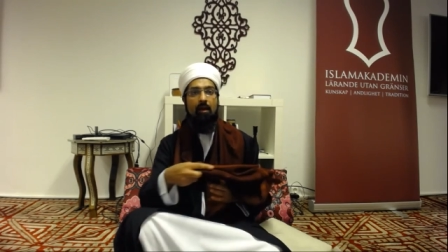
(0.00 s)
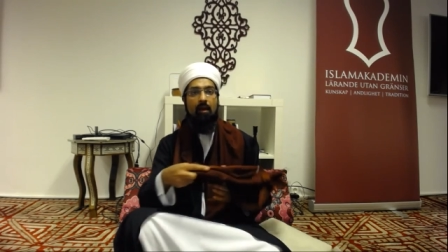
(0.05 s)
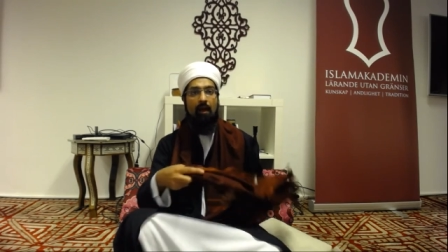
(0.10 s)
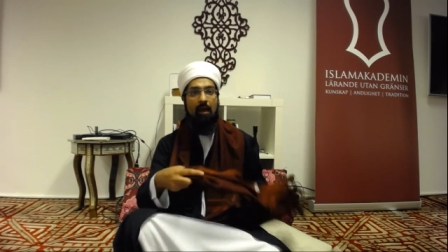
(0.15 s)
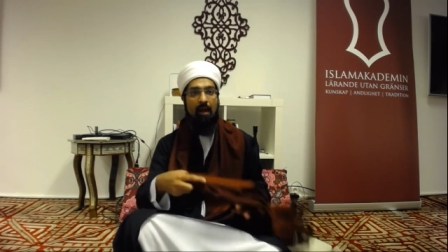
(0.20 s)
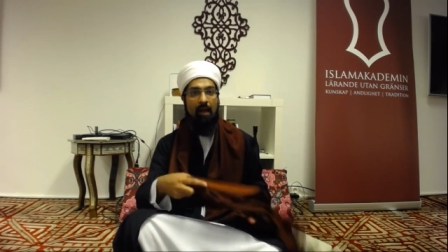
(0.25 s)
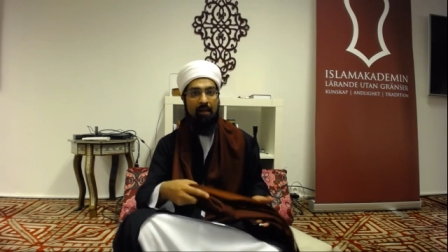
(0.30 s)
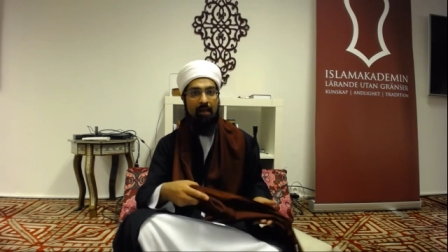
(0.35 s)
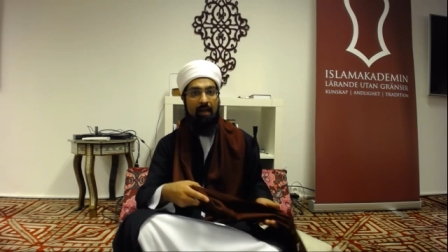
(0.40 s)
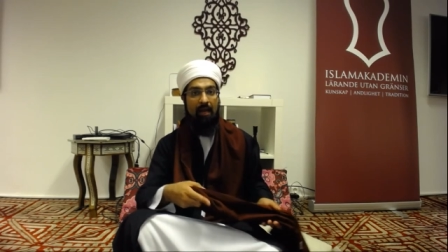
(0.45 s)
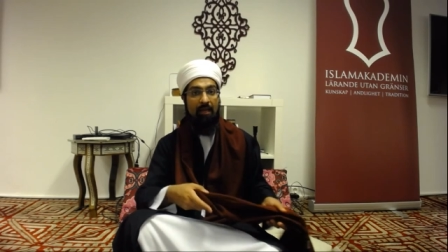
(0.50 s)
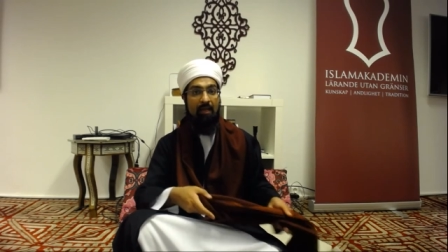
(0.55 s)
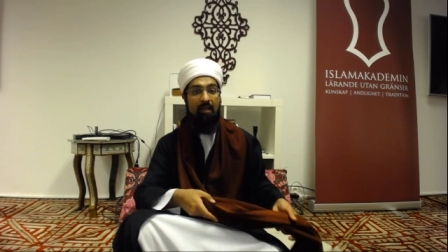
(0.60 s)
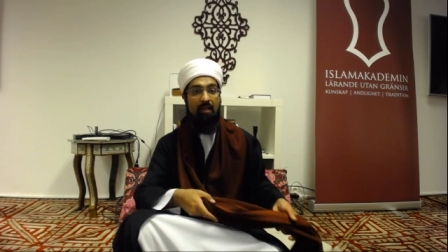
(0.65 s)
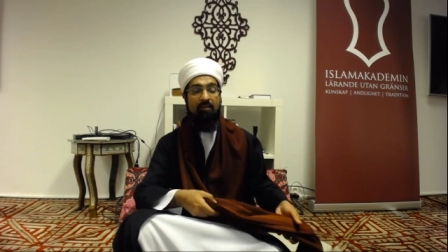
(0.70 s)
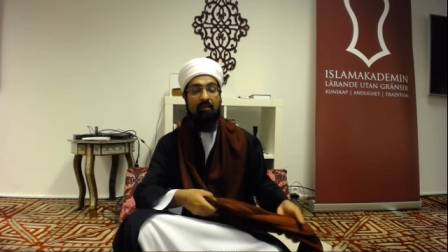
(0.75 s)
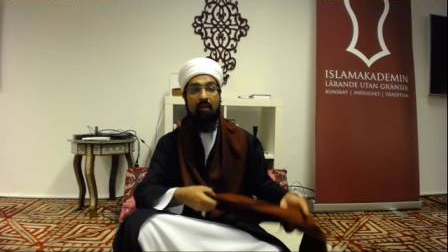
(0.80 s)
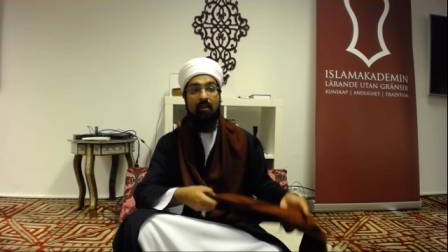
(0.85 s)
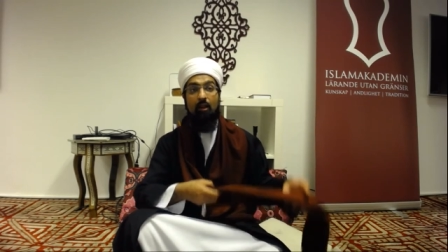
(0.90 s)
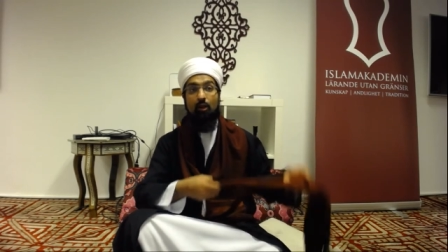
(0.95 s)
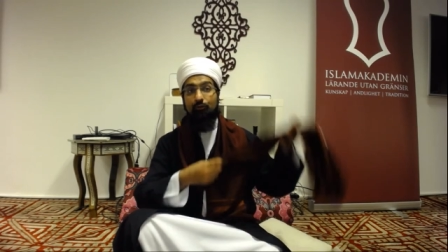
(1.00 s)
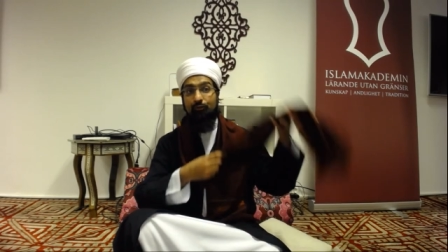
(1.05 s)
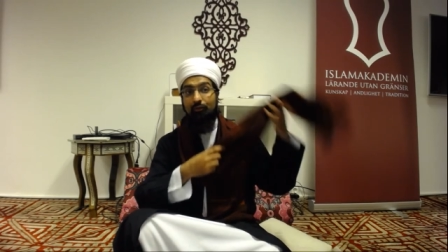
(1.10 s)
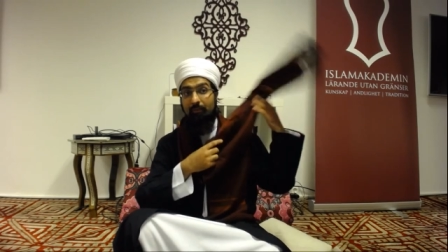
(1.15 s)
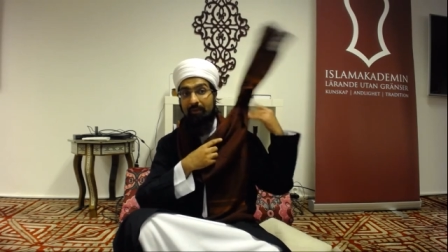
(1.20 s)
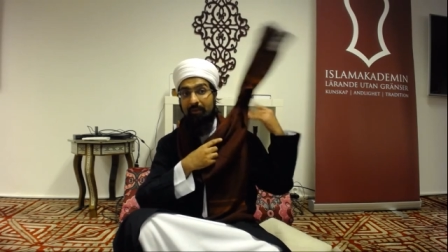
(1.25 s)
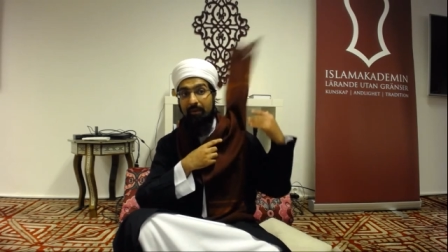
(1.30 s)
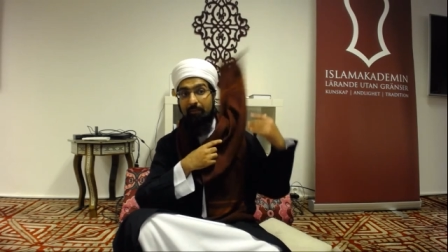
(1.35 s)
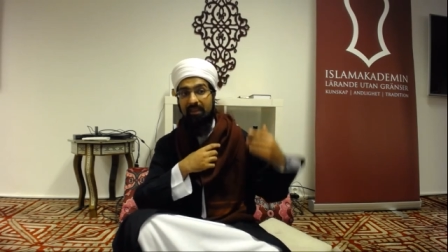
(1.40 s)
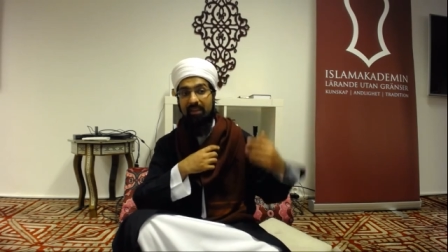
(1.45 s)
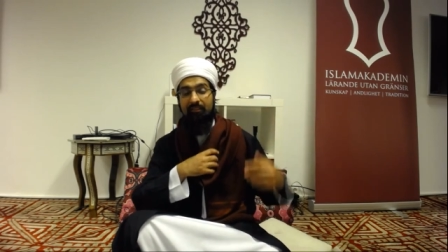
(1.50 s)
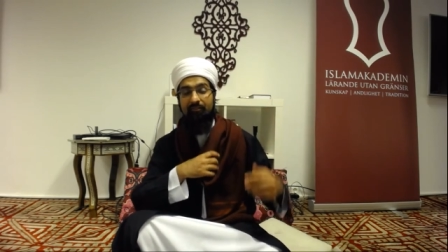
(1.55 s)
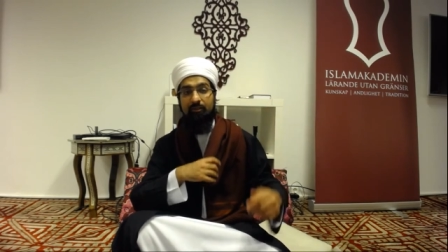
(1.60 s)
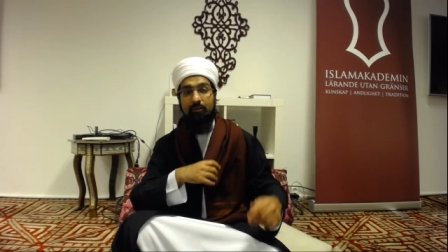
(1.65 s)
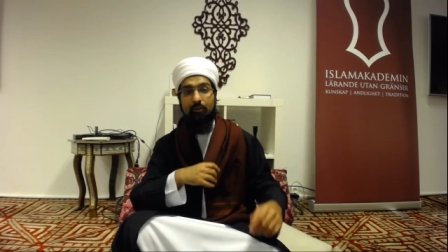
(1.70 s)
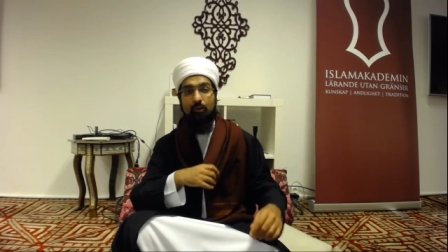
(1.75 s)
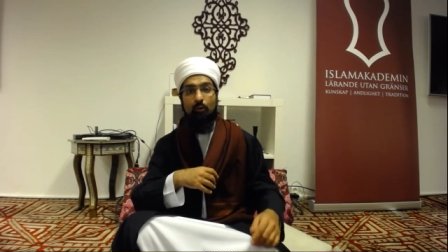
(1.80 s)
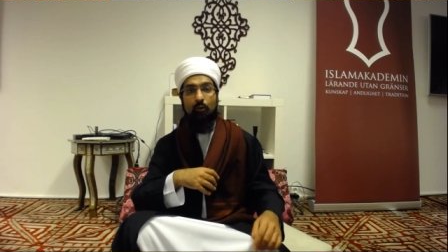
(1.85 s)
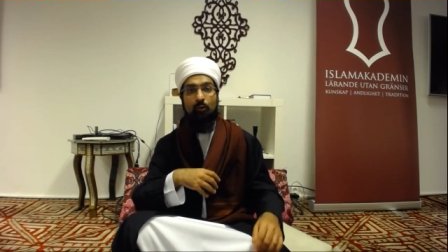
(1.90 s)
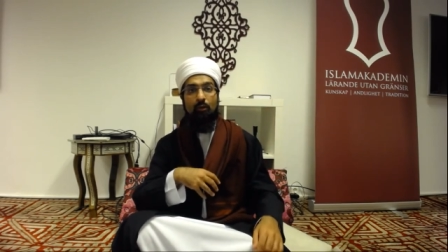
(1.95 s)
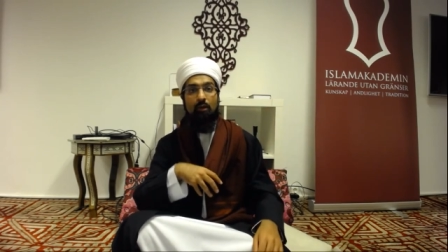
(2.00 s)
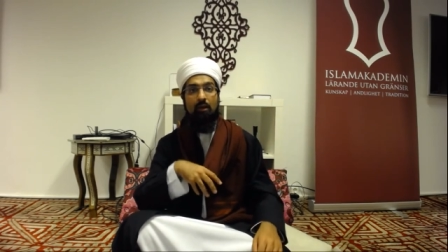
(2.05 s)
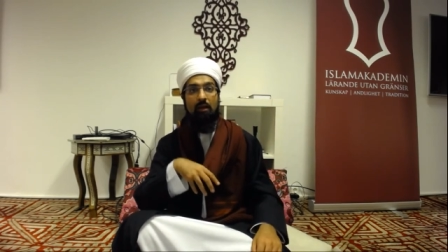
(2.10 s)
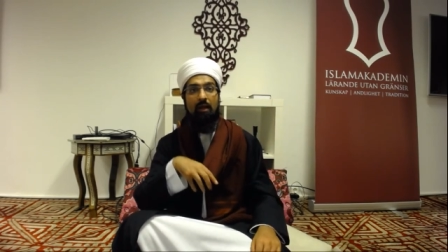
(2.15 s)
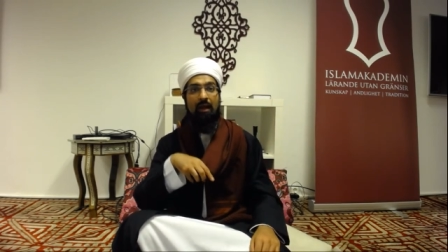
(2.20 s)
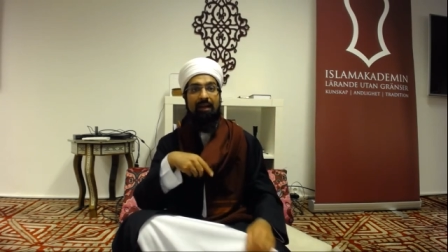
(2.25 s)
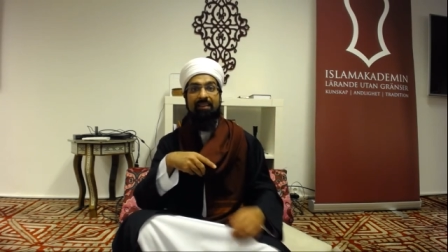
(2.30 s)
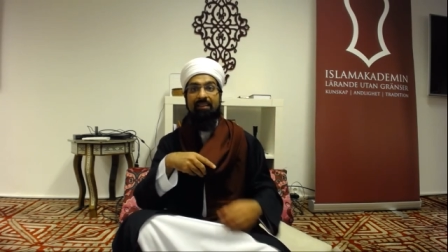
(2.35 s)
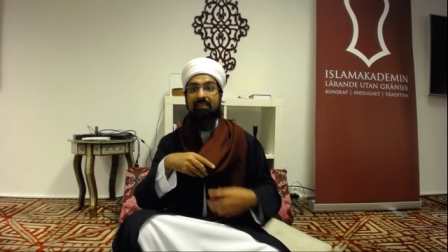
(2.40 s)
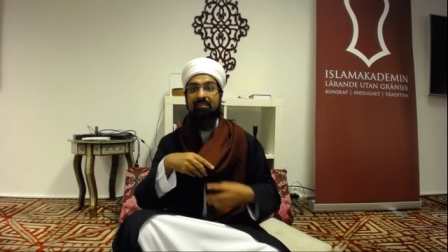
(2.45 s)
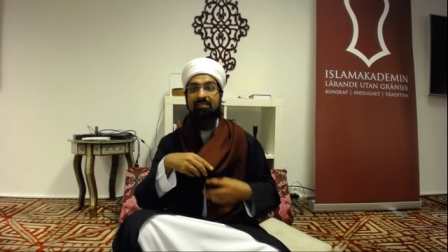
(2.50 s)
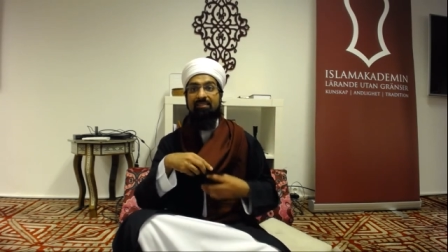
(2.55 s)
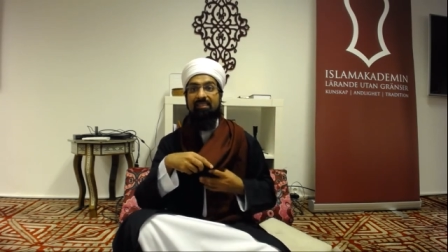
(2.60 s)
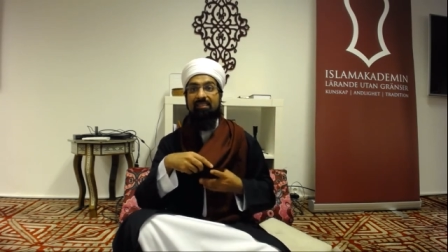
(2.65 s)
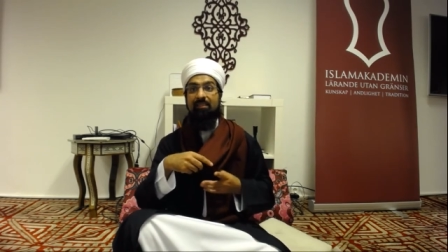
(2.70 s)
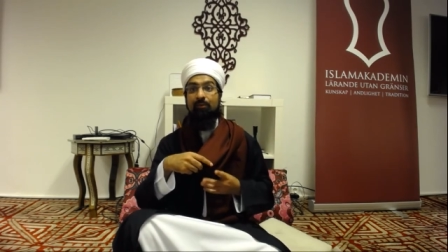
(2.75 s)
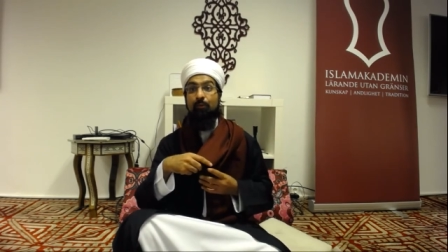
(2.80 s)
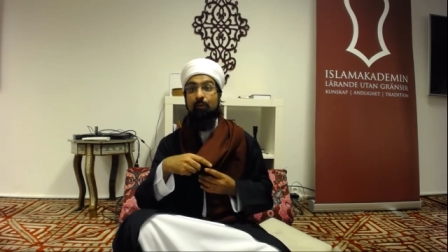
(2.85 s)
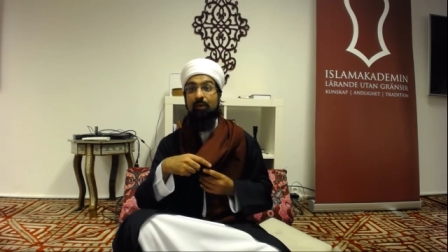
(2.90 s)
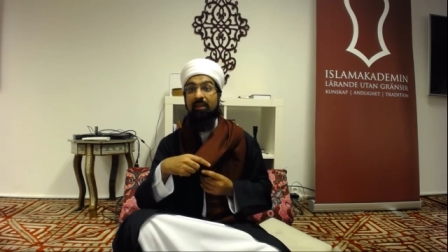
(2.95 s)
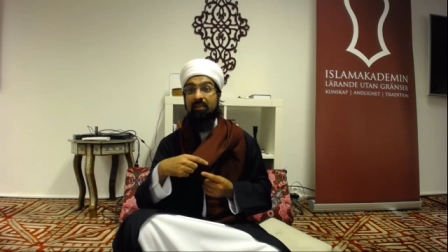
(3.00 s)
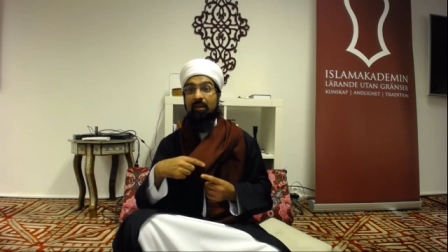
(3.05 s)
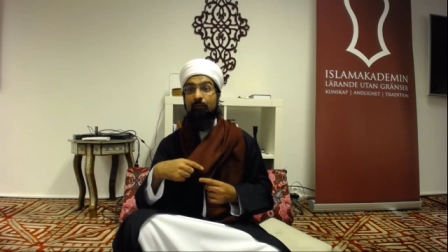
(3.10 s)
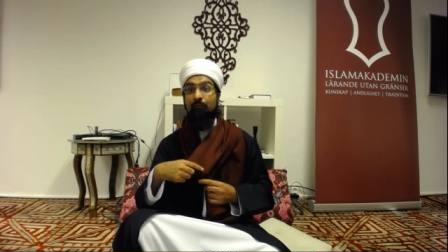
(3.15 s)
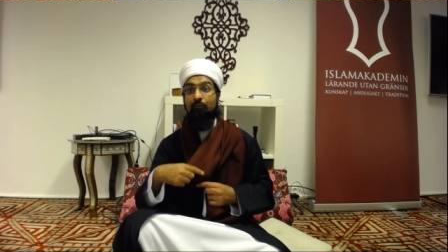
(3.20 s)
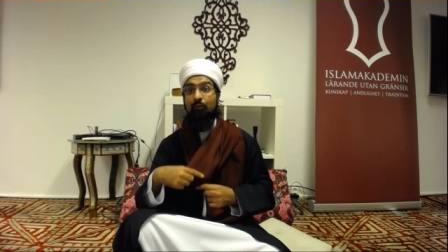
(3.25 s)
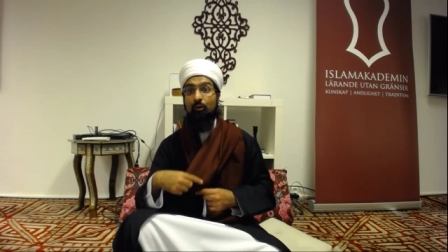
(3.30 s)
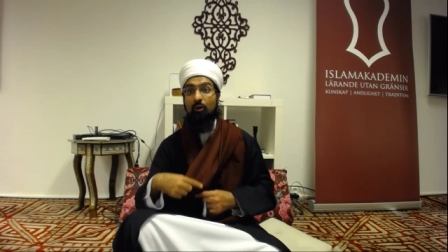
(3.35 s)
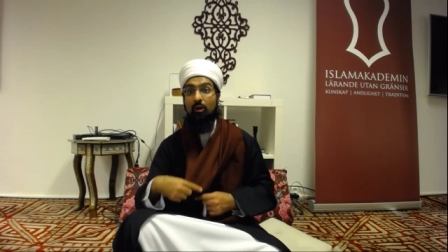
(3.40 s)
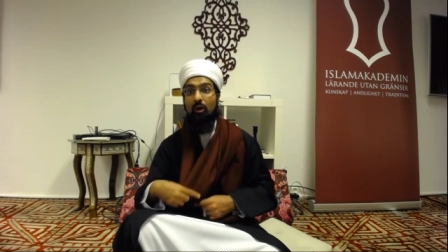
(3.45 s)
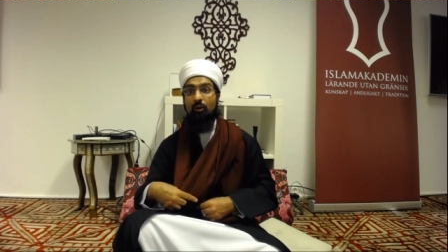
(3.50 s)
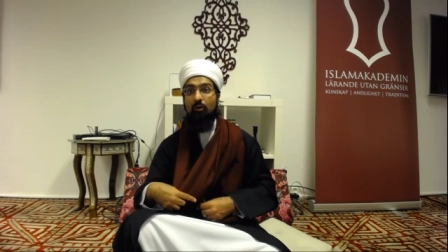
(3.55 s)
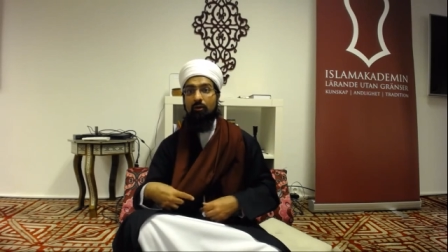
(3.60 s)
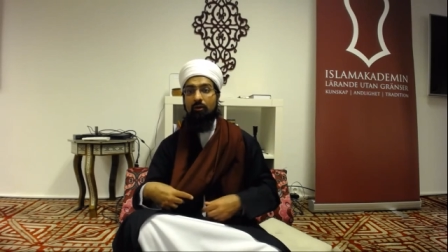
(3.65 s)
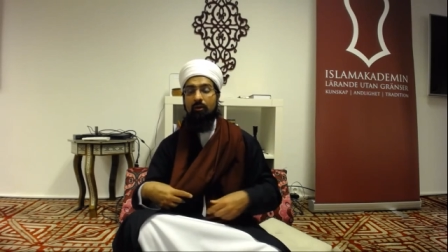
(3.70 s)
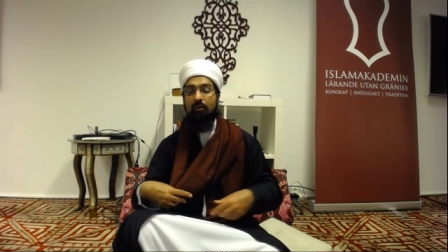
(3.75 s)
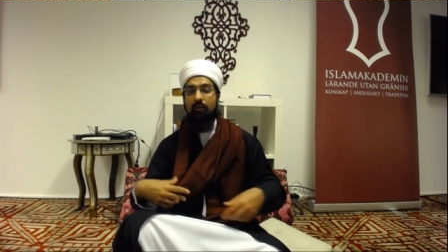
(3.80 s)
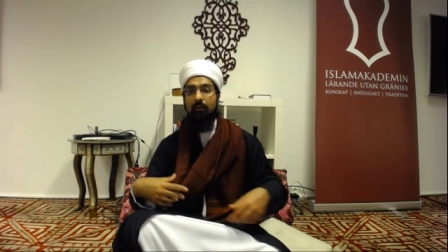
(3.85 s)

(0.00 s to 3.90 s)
And I learned a lot from him, even though I didn't sit with him for long.